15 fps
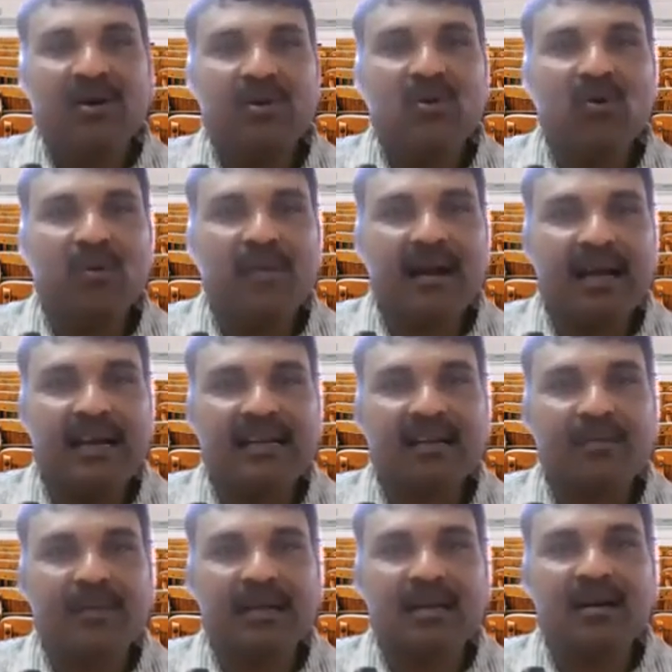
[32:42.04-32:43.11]

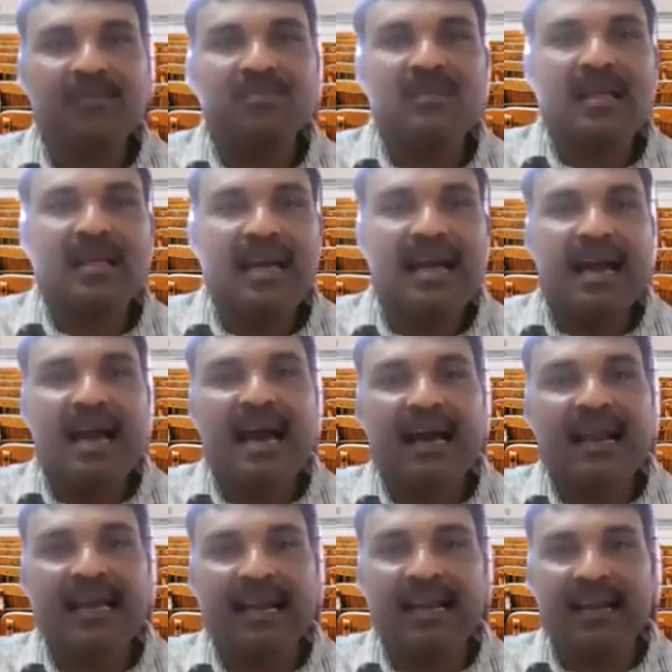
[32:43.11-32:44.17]
numerator become a
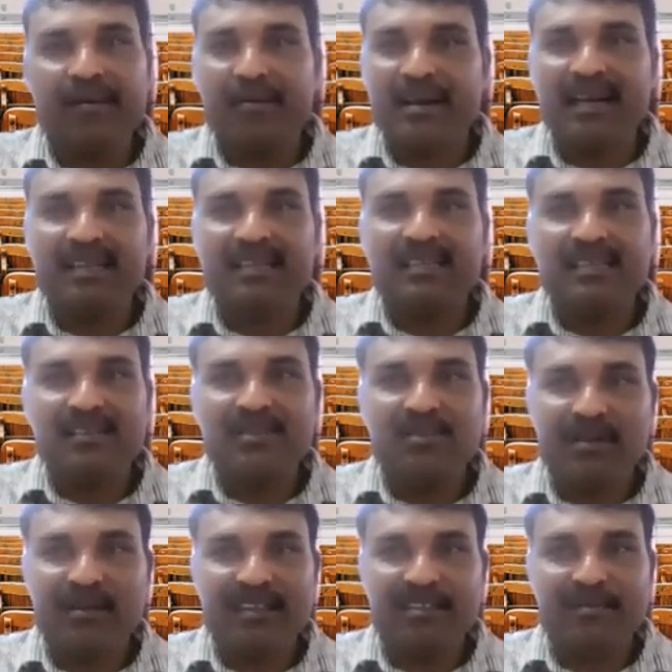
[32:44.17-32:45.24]
real number, right?
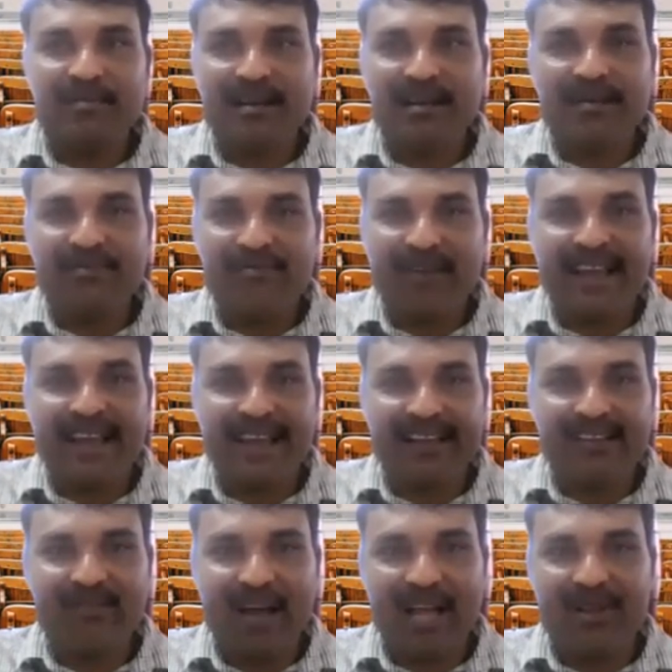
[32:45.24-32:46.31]
Numerator become a
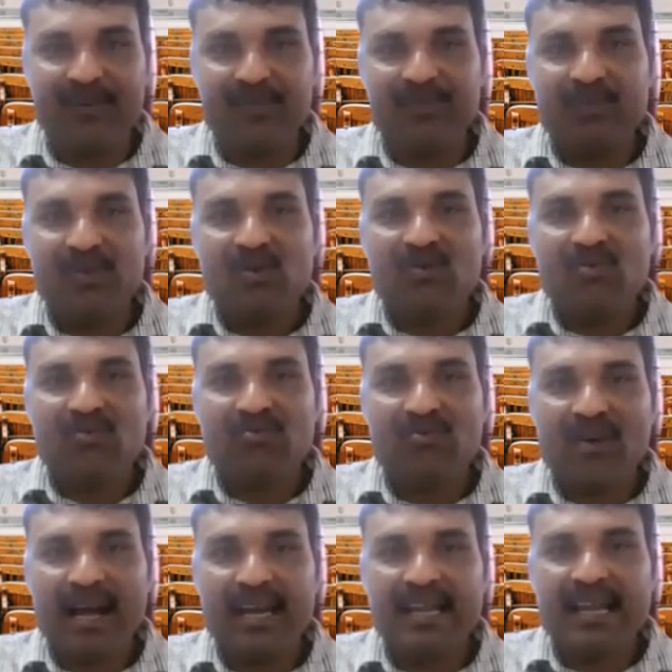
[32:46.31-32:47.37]
finite value.
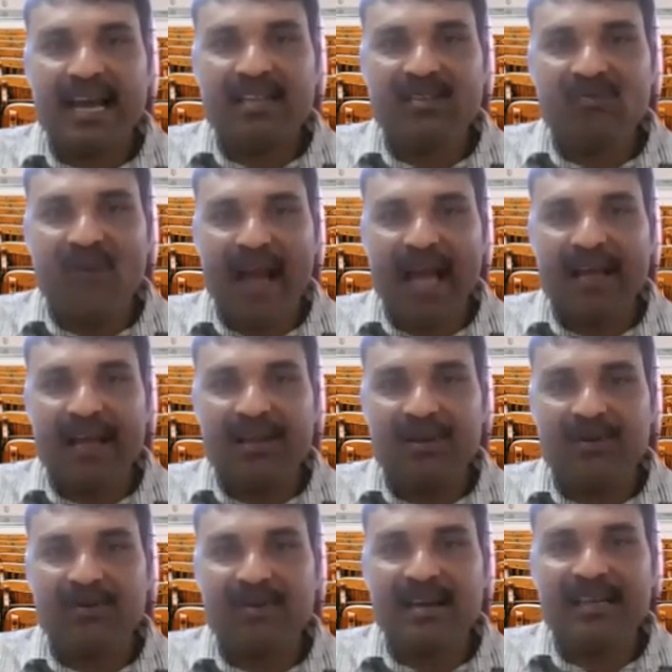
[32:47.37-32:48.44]
Finite
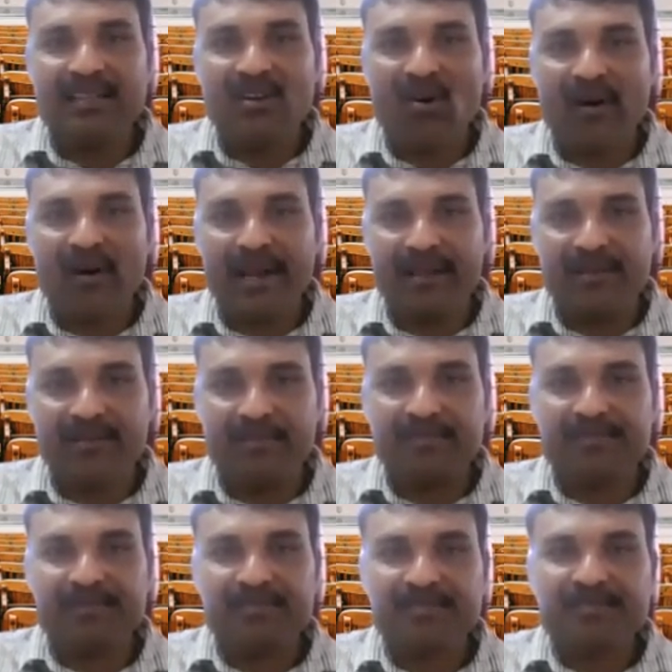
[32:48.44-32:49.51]
value, right? Logarithm.
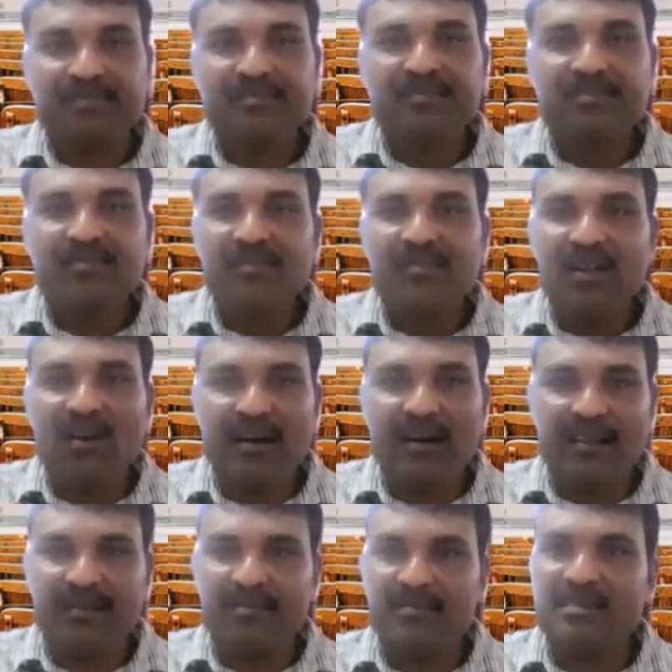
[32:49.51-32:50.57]

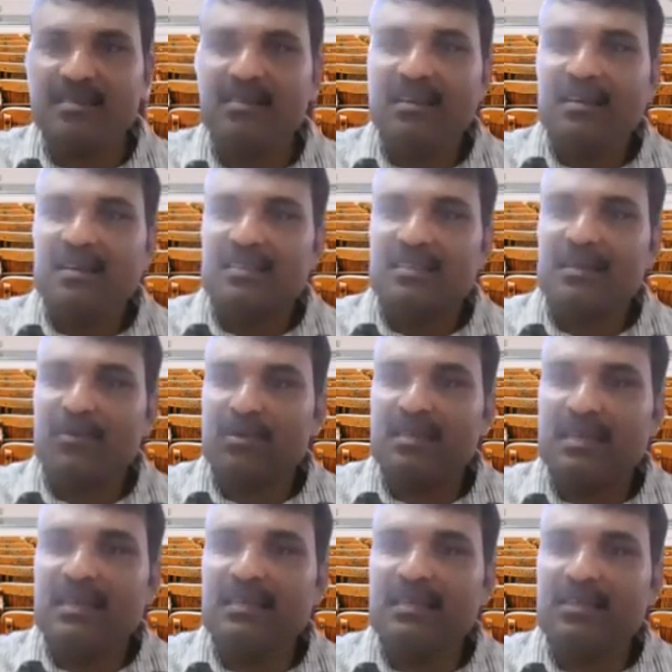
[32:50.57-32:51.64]
Logarithm.
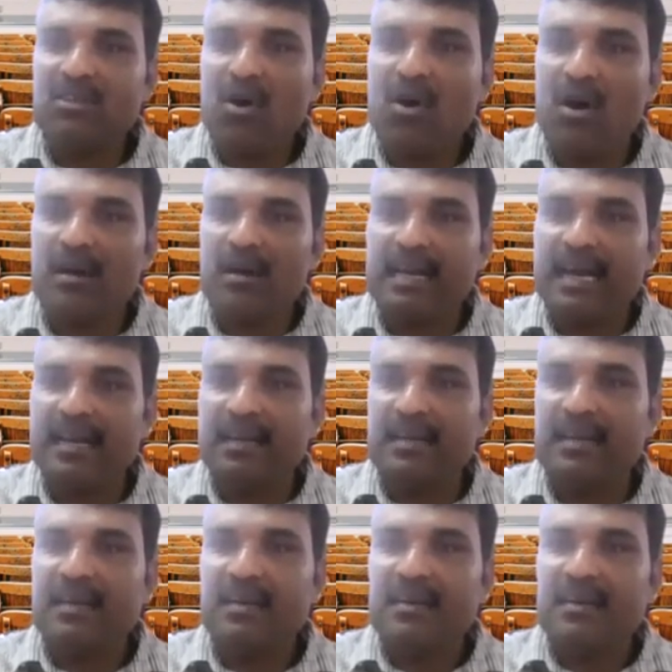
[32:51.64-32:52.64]
Suppose this log 10